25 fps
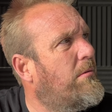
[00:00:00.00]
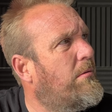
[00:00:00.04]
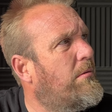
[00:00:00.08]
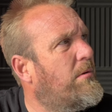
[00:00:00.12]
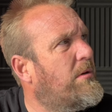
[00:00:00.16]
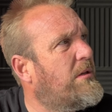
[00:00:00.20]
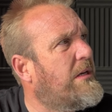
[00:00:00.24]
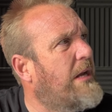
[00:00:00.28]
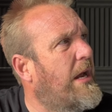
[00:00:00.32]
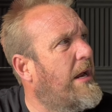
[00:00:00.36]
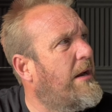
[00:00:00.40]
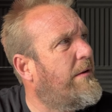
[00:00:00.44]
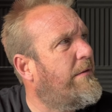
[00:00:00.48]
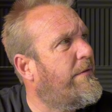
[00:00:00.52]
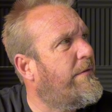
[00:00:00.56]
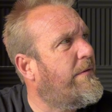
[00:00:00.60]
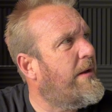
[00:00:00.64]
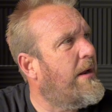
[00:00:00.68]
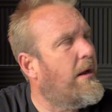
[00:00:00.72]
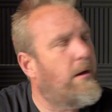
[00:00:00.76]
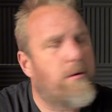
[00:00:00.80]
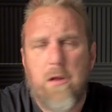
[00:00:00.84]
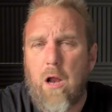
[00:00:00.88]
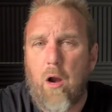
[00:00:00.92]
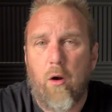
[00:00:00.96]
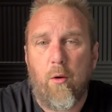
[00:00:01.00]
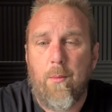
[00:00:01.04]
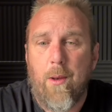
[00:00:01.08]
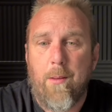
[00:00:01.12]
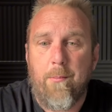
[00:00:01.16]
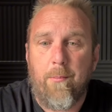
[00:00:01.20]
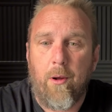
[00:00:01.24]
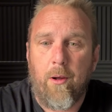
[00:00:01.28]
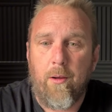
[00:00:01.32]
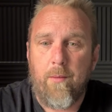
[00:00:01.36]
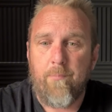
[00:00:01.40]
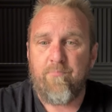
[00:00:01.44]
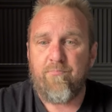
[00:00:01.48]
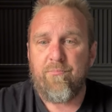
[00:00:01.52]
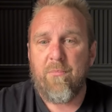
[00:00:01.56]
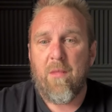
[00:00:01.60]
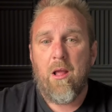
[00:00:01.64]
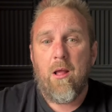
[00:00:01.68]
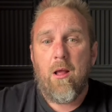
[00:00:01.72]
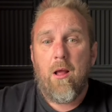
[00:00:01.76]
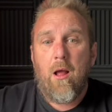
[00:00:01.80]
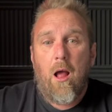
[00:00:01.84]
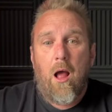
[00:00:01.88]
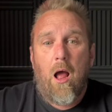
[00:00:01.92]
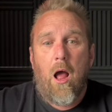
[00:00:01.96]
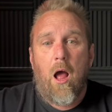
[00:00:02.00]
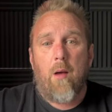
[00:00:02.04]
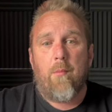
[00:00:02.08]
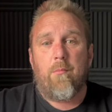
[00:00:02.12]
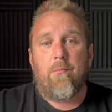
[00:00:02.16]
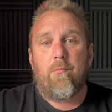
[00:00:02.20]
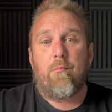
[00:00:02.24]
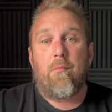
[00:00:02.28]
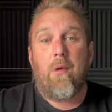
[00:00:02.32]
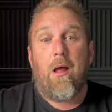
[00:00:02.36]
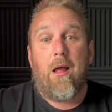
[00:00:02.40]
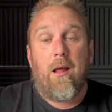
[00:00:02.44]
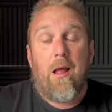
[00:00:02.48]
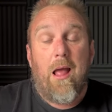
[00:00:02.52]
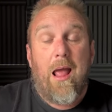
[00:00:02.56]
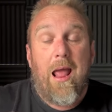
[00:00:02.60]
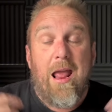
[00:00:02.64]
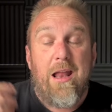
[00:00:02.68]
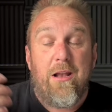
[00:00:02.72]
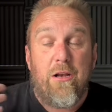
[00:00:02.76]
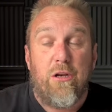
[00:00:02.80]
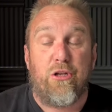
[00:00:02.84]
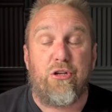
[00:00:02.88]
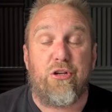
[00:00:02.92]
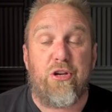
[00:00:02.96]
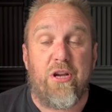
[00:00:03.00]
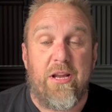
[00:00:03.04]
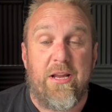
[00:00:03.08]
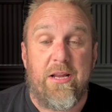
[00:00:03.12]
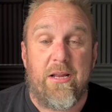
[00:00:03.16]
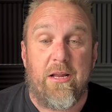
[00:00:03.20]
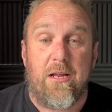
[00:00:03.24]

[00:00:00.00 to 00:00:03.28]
Scared of Fear. Can't remember. Energy